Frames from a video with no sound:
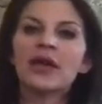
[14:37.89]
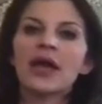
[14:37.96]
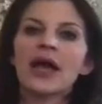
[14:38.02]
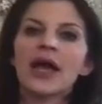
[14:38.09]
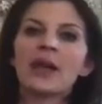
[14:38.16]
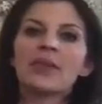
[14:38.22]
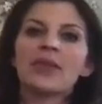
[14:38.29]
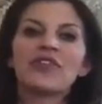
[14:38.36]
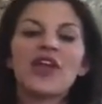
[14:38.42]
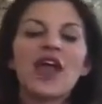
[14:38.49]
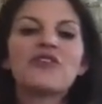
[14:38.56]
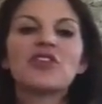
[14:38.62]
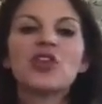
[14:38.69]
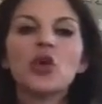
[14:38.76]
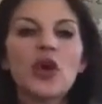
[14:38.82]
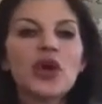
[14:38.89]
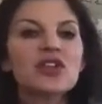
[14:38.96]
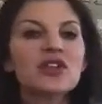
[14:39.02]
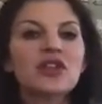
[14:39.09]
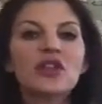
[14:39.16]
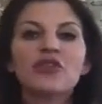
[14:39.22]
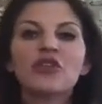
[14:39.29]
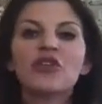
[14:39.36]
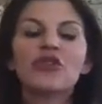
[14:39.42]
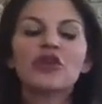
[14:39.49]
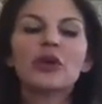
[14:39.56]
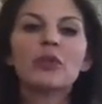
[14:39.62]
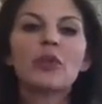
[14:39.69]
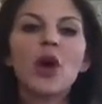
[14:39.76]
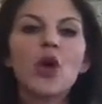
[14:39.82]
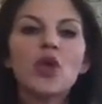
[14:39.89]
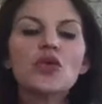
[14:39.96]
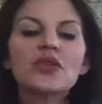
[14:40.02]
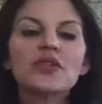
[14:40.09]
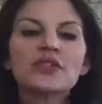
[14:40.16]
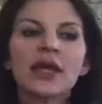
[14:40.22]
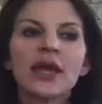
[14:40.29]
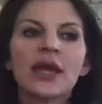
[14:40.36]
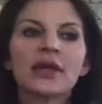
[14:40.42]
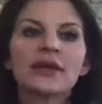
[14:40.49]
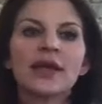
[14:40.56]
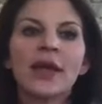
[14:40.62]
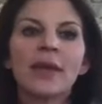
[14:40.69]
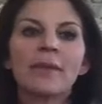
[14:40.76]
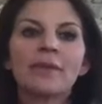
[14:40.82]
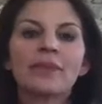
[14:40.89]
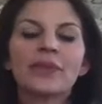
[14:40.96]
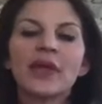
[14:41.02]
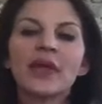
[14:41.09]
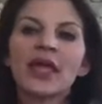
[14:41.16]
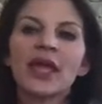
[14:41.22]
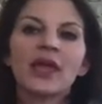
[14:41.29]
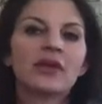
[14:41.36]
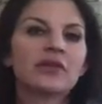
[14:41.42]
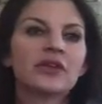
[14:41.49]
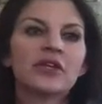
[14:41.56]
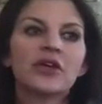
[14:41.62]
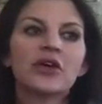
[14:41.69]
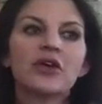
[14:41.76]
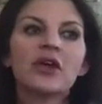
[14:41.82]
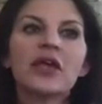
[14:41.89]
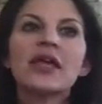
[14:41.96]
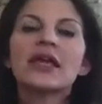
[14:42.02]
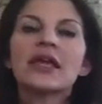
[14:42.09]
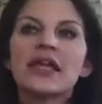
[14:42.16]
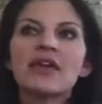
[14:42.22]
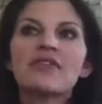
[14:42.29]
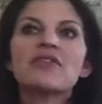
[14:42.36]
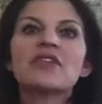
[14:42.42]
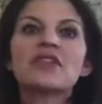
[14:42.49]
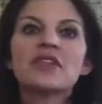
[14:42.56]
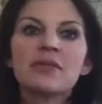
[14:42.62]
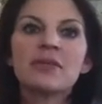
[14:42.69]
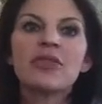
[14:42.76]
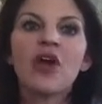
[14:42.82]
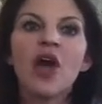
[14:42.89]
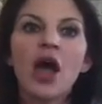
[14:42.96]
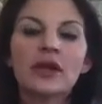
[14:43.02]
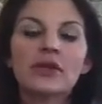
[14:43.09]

If you have any questions, feel free to post. And again, give this some thought.